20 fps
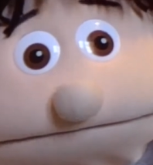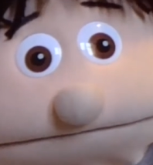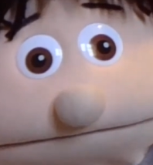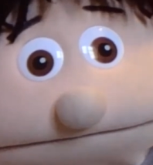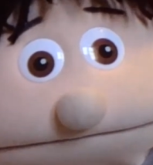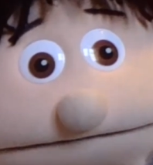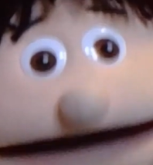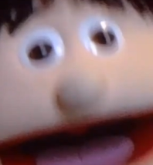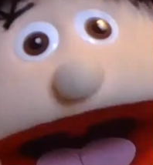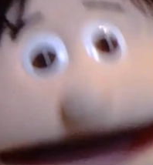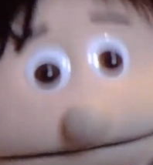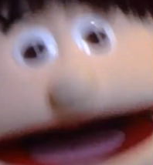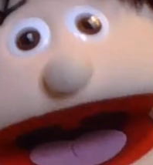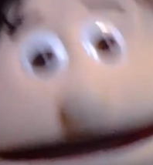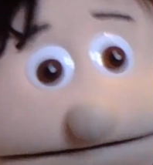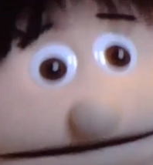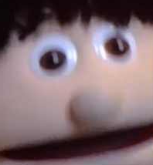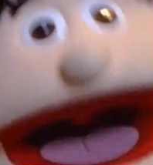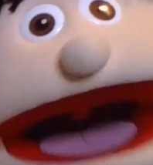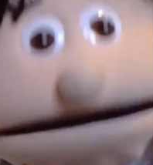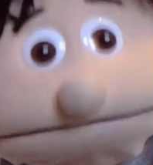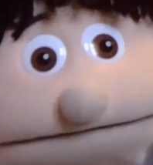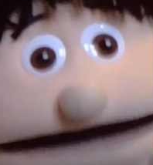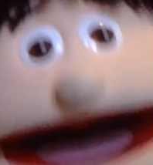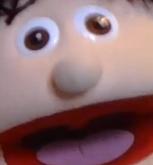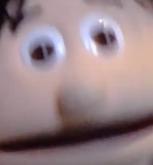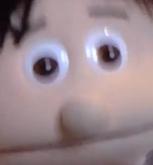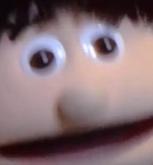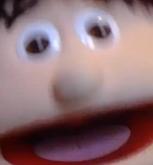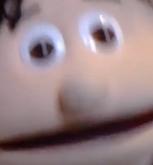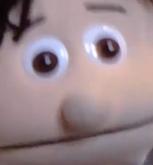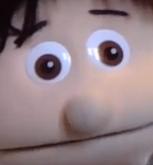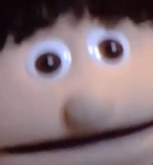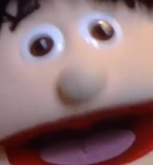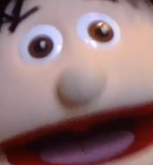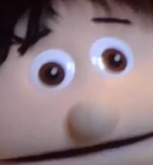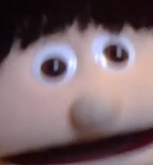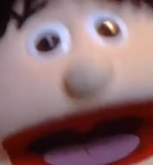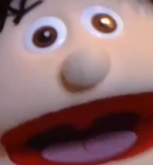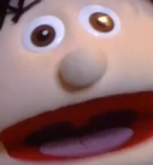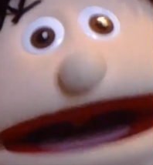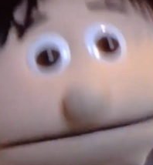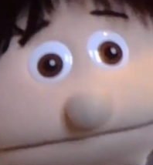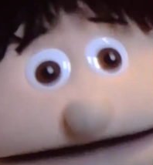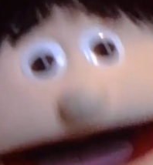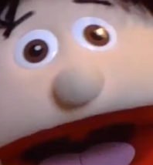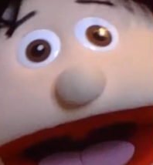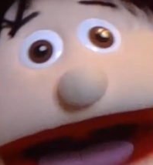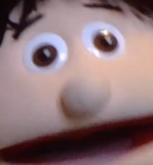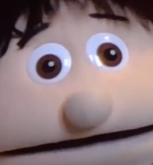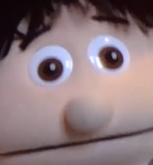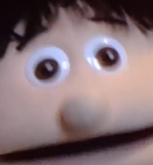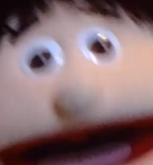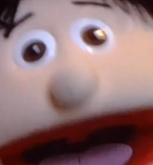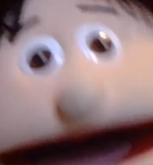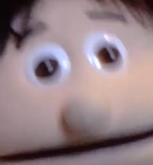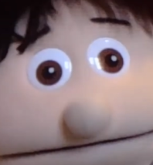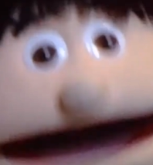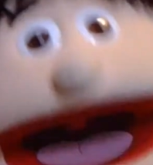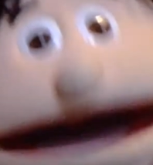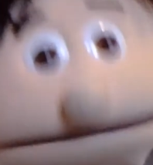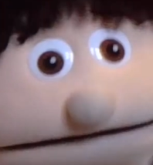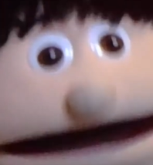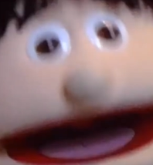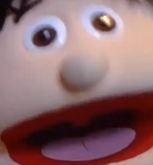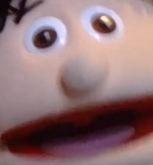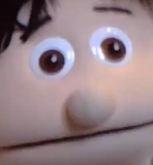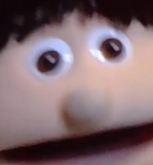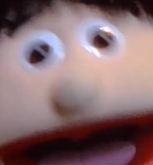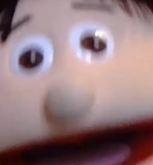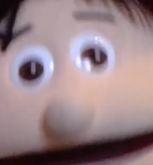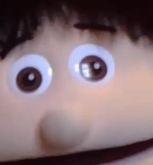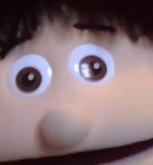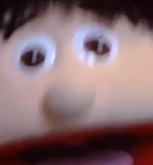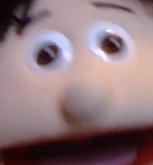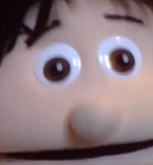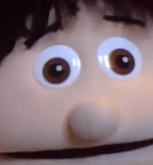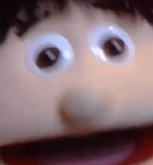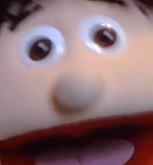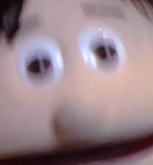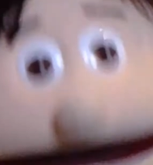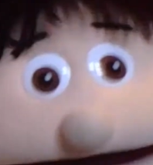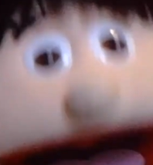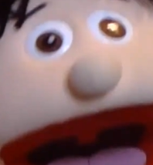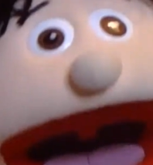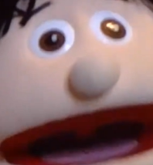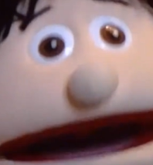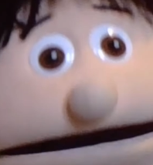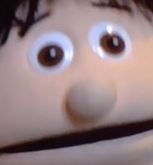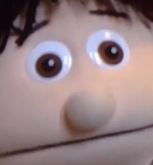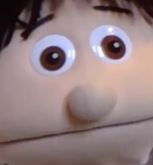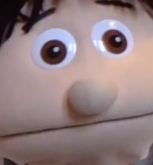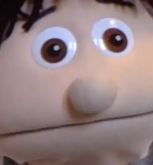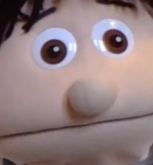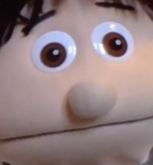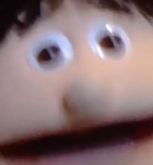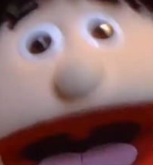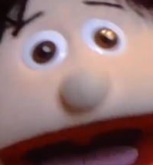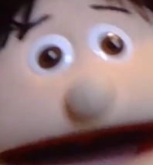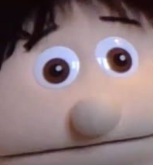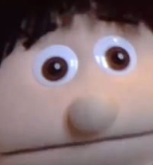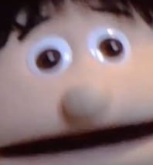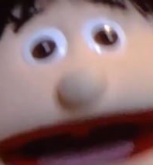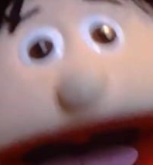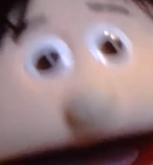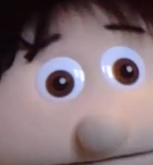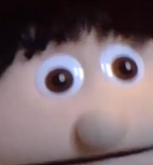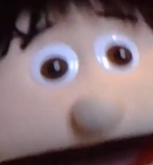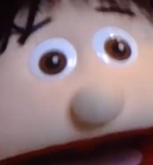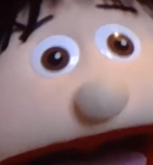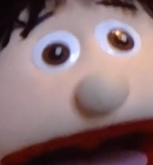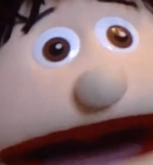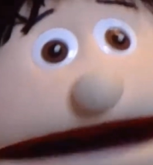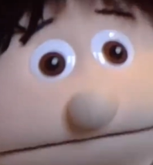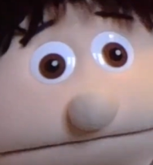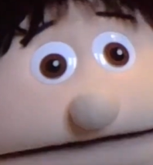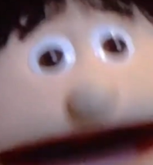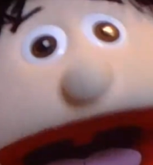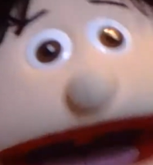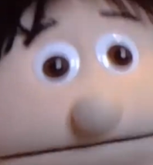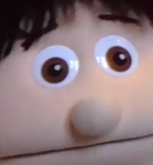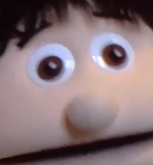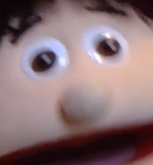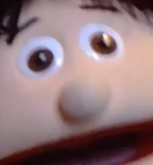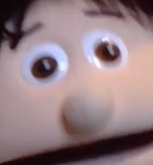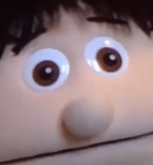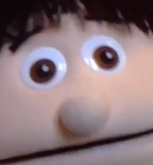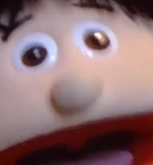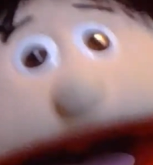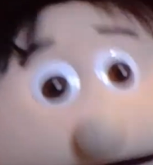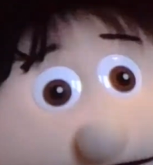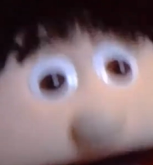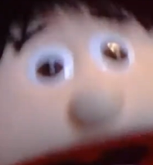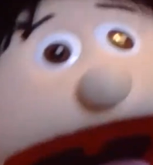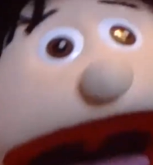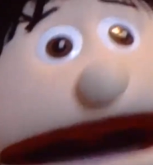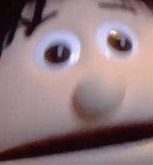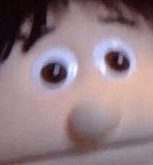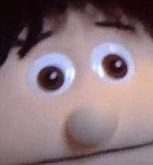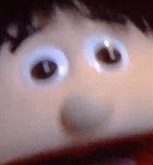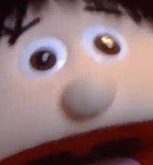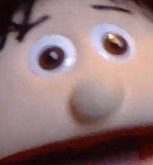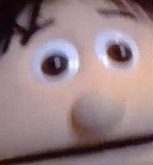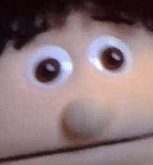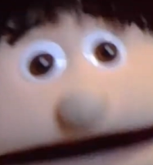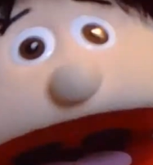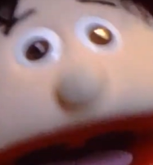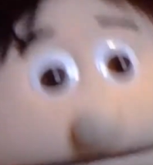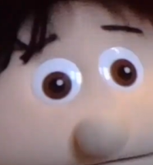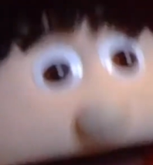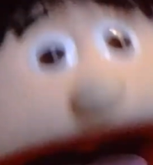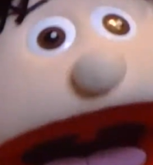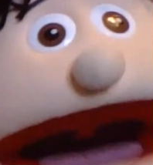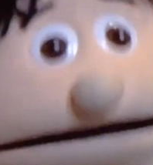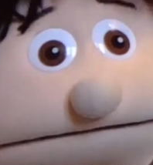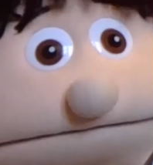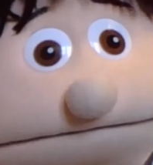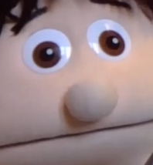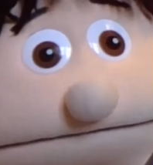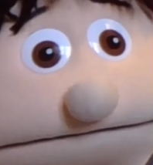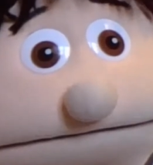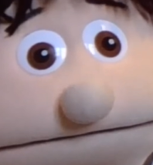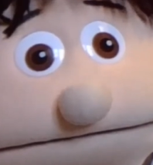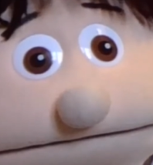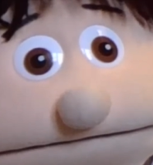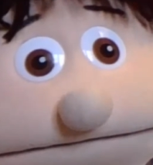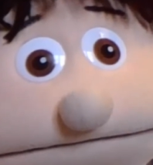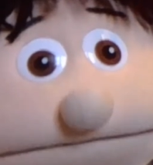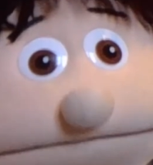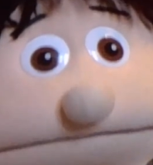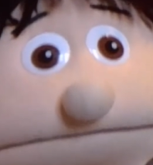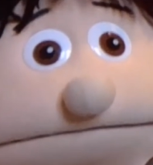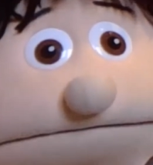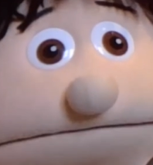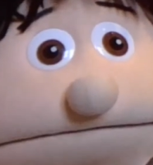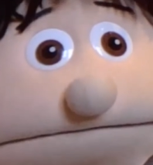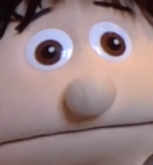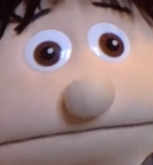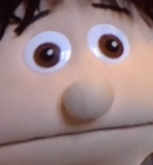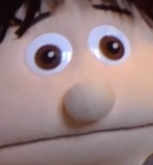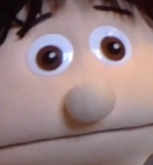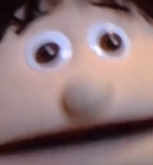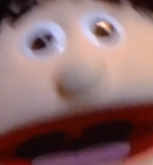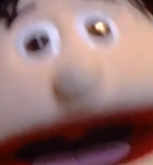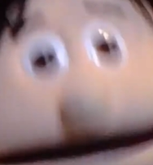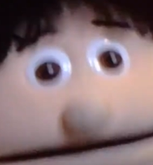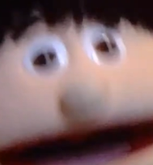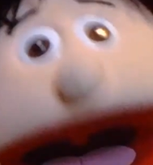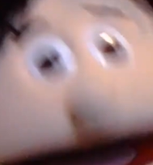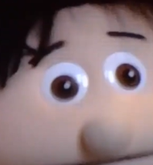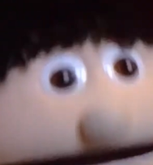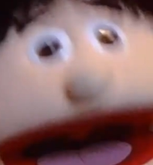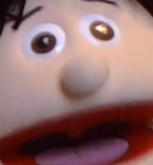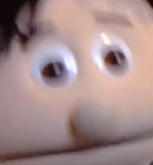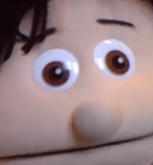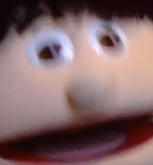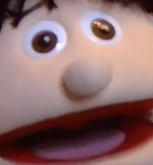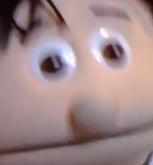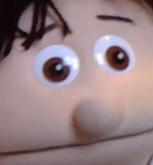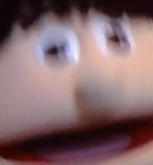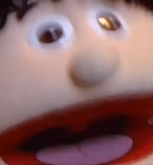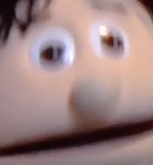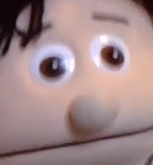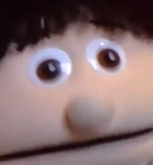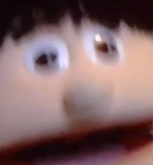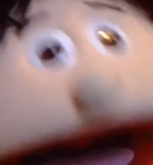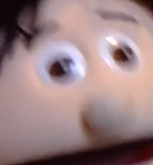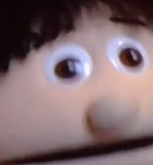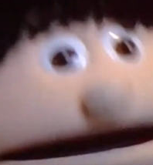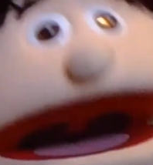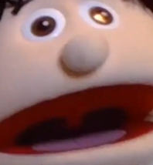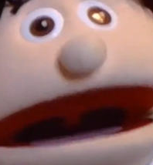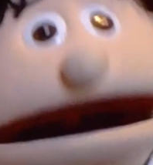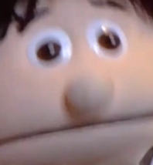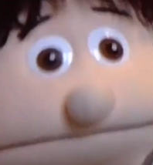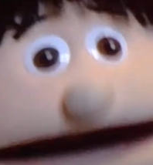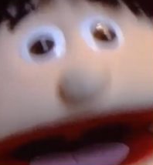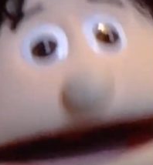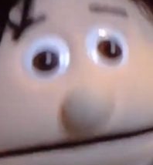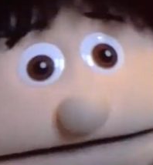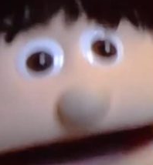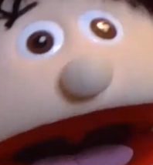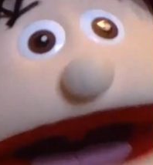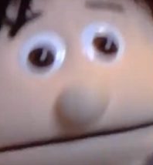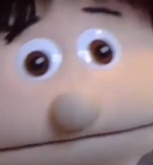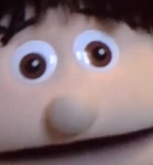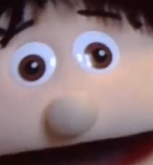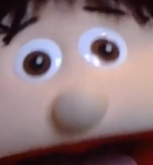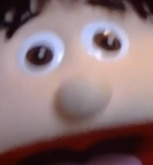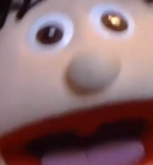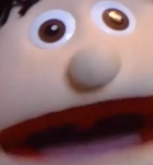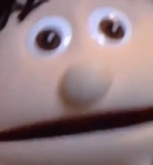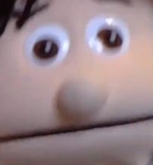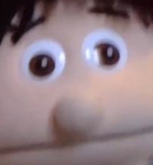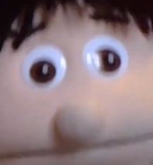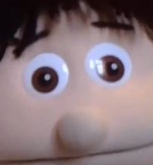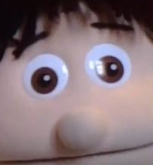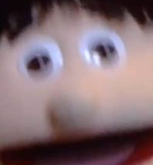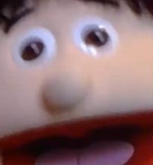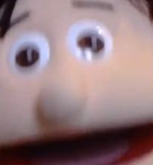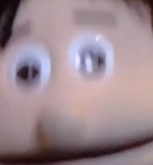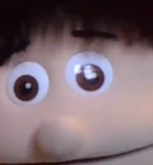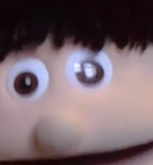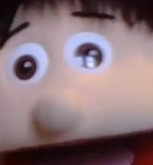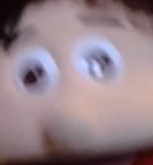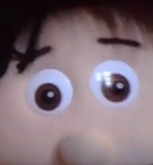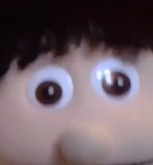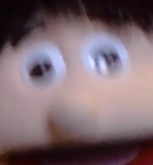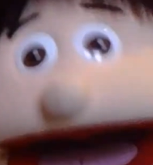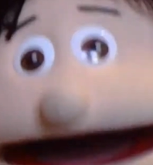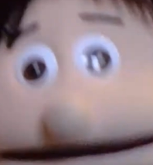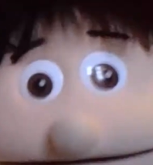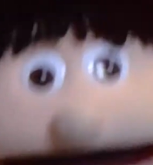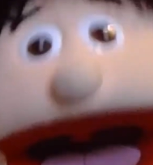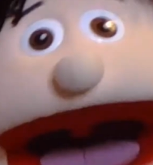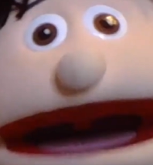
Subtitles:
But I know that even now, God will give you whatever you ask." "Your brother will rise again," Jesus said. "I know he will rise again at the last day," sighed Martha.